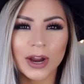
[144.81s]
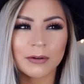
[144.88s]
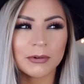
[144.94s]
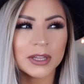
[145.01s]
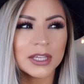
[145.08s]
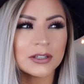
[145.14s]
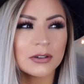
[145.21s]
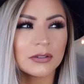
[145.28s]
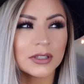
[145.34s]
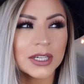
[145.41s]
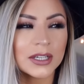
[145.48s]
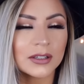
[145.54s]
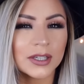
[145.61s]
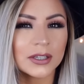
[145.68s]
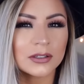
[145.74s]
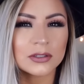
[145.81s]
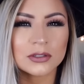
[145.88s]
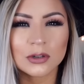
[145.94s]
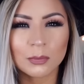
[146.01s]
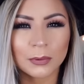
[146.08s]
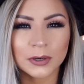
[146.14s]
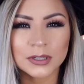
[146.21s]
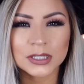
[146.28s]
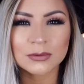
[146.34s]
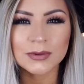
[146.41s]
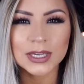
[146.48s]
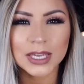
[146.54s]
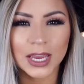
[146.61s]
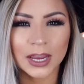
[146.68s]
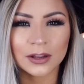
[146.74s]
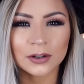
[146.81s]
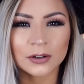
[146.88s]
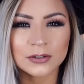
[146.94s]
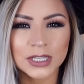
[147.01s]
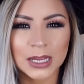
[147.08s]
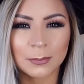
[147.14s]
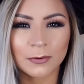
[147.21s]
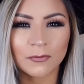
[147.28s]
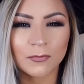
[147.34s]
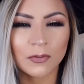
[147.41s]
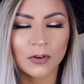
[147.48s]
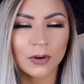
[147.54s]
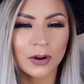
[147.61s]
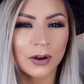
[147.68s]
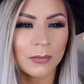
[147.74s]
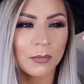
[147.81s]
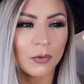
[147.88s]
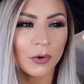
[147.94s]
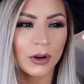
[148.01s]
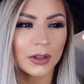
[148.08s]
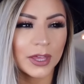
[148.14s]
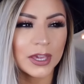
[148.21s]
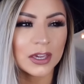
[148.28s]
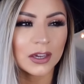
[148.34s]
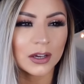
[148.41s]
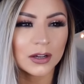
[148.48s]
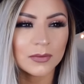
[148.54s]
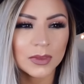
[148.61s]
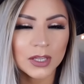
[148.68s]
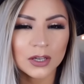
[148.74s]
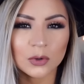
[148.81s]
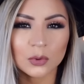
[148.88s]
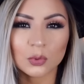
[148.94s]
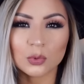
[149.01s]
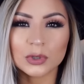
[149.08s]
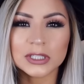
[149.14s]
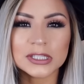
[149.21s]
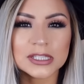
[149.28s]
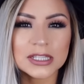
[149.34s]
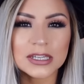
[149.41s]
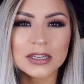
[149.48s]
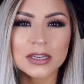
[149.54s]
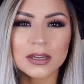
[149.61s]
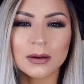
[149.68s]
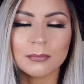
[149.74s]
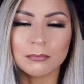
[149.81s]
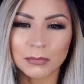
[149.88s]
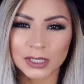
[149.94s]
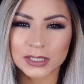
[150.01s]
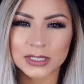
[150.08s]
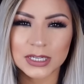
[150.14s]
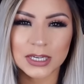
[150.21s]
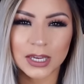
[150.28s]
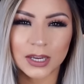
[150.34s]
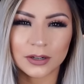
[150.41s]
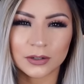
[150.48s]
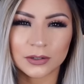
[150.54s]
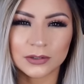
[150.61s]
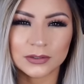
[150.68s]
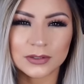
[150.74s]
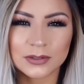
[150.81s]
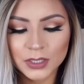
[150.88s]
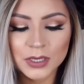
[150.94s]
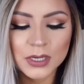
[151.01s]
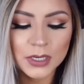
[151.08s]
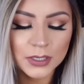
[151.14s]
I really don't like like super sweet candles. I prefer more like woodsy, musky candles.